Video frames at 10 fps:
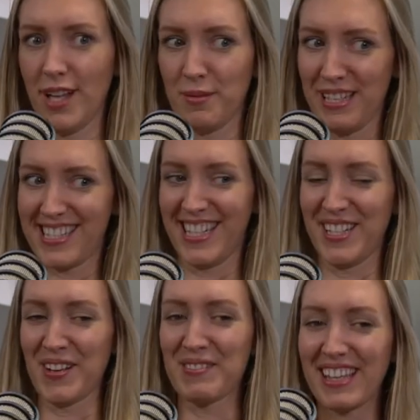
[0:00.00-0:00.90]
I'm listening.
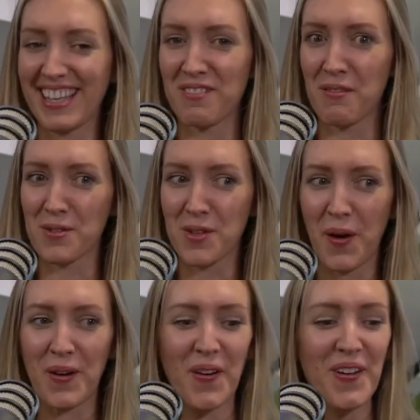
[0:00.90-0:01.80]
I'm thinking, What's
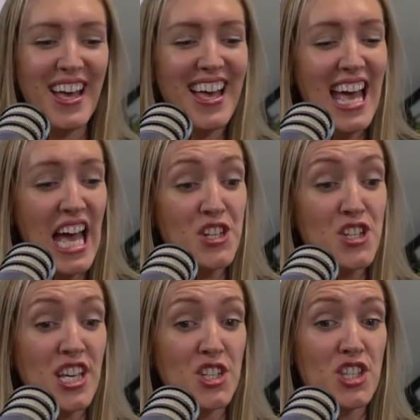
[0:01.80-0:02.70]
going on? And she
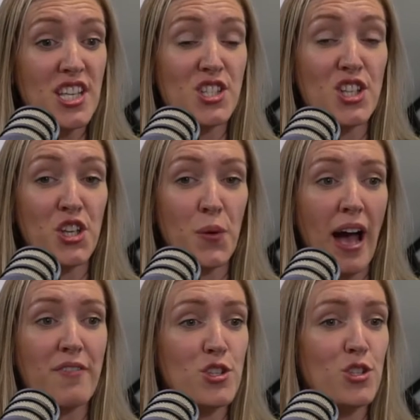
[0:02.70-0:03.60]
said, She says that you have
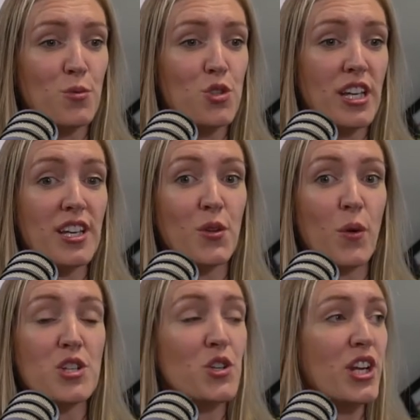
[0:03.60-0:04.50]
to stop drinking,
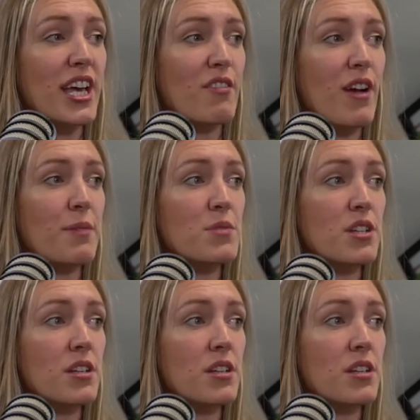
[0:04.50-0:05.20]
otherwise, you're going to get raped.